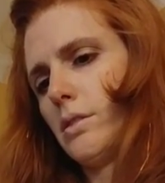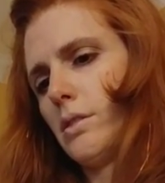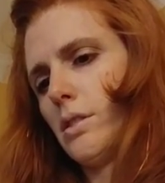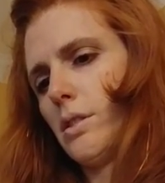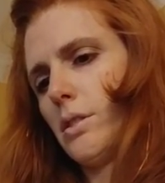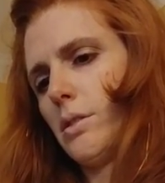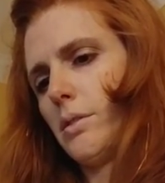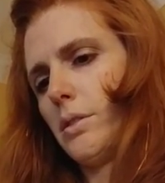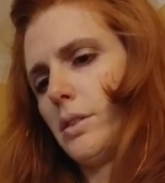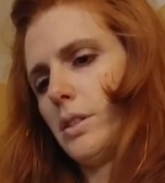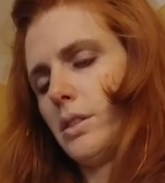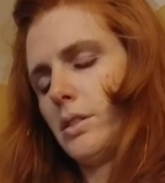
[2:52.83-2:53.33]

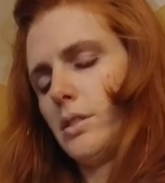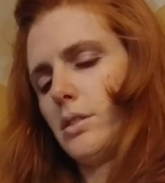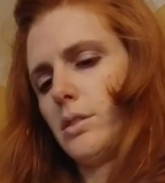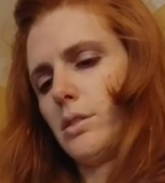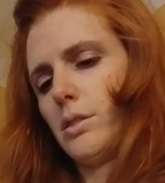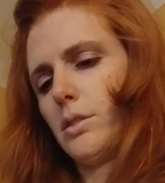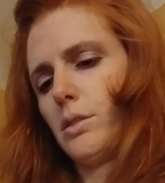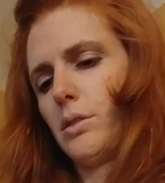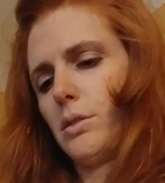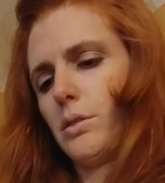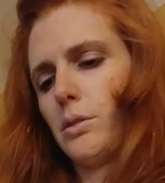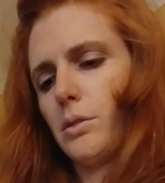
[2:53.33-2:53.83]
Going
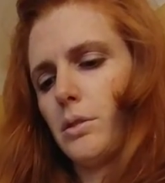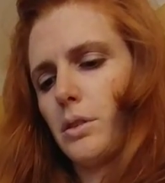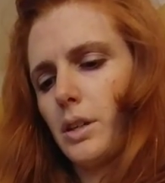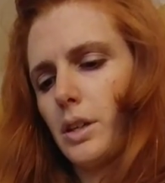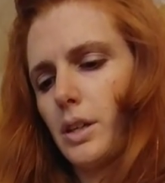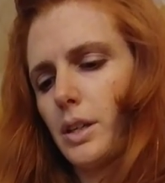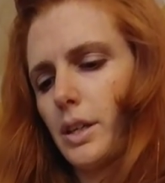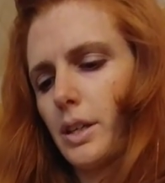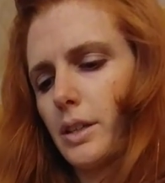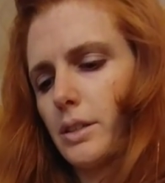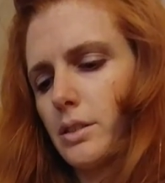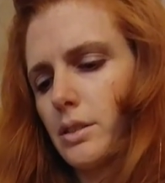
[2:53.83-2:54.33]
to
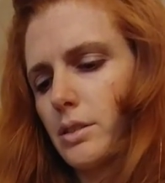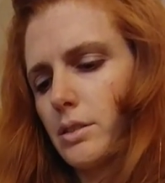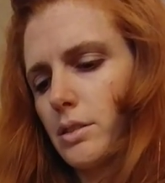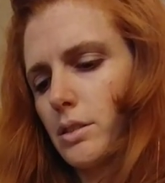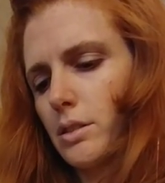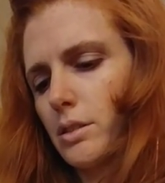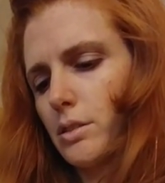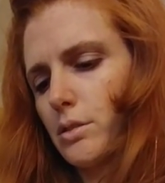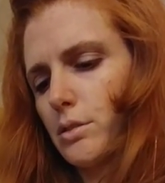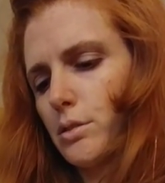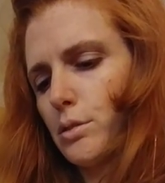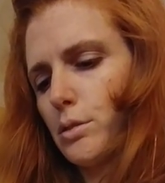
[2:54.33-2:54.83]
connect it
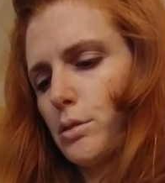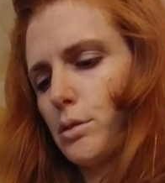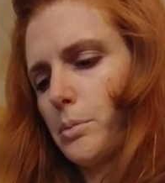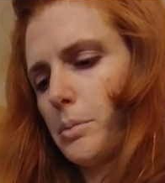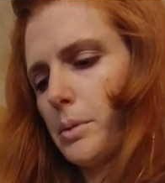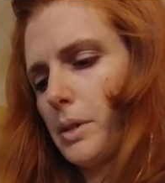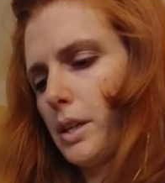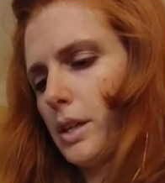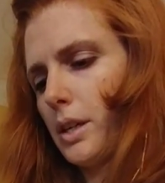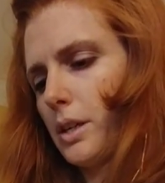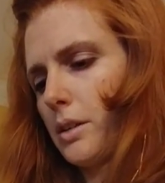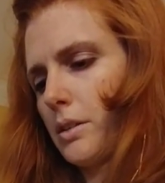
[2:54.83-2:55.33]
to the
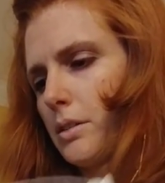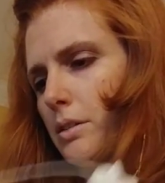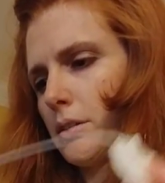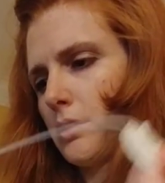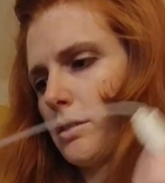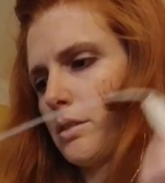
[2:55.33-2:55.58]
tubing.